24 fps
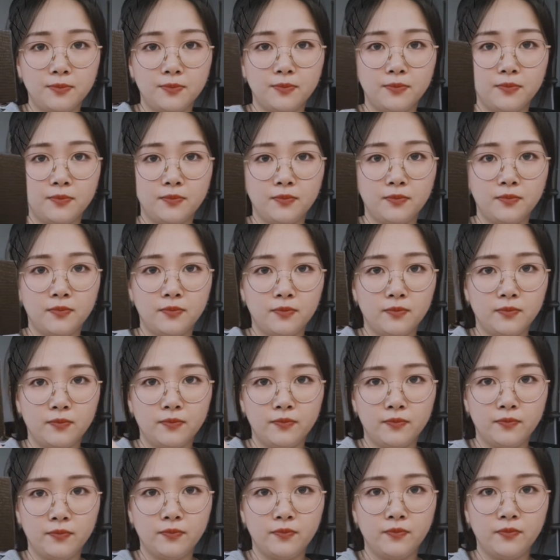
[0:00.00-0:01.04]

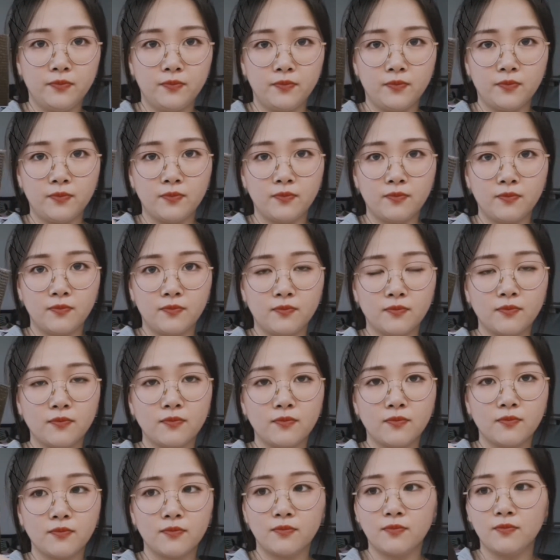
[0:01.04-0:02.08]

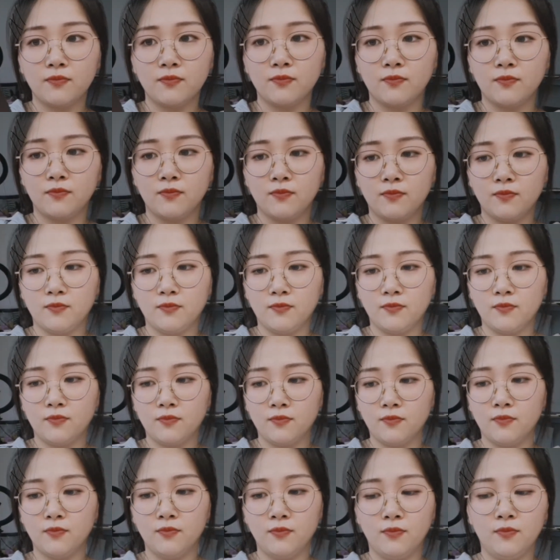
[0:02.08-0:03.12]

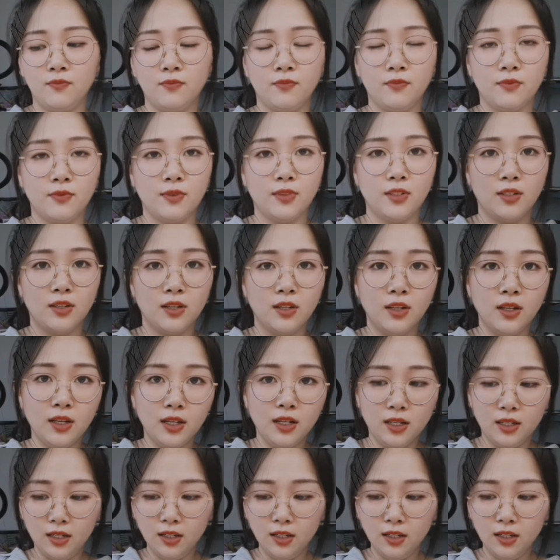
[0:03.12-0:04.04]
[no speech]